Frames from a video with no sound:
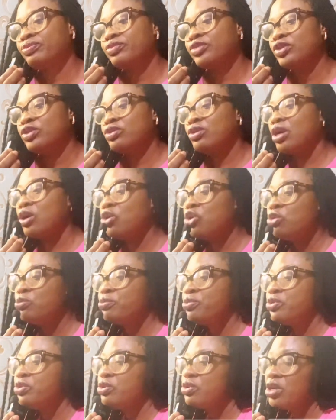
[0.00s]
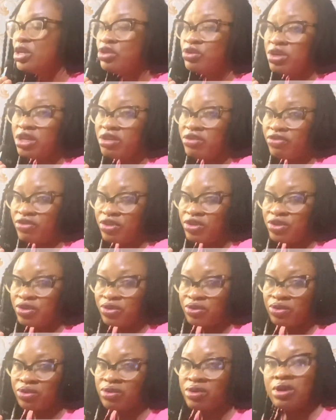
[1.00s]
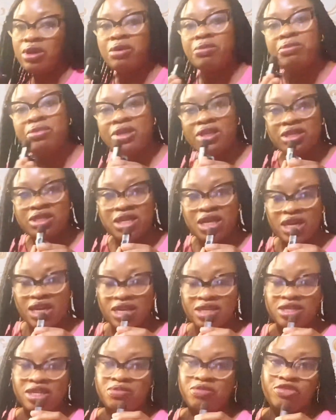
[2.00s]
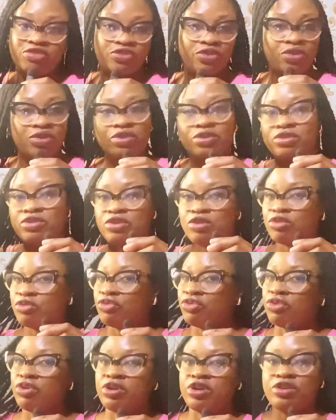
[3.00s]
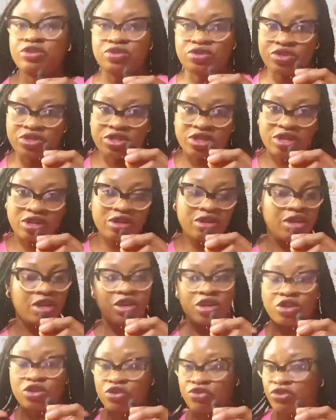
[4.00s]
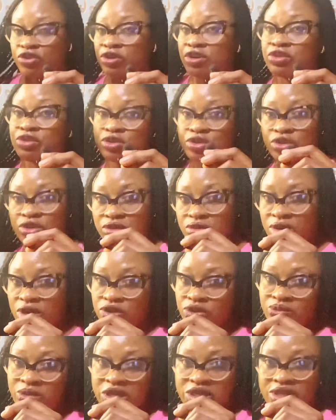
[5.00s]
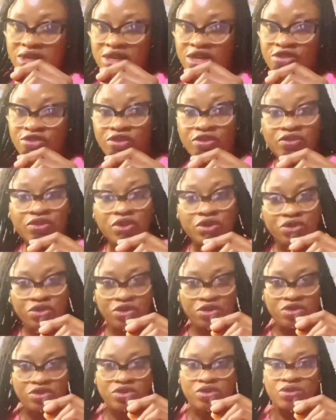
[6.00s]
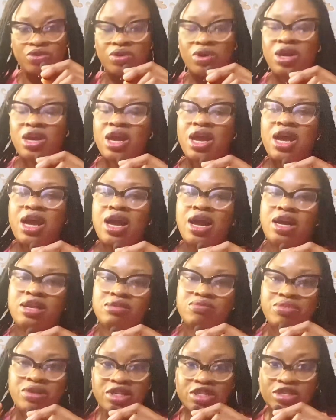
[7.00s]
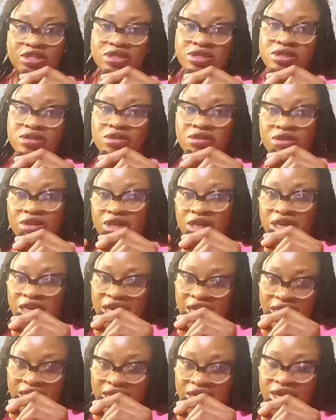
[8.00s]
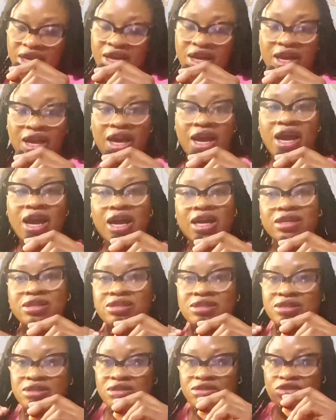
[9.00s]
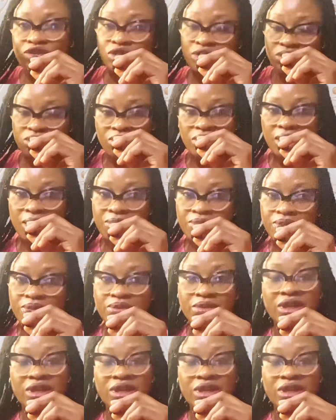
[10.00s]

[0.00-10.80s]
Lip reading: So I hope you enjoyed the video. Please, like I said before, don't forget to share, don't forget to subscribe to my channel if you've not done so, and please like and subscribe.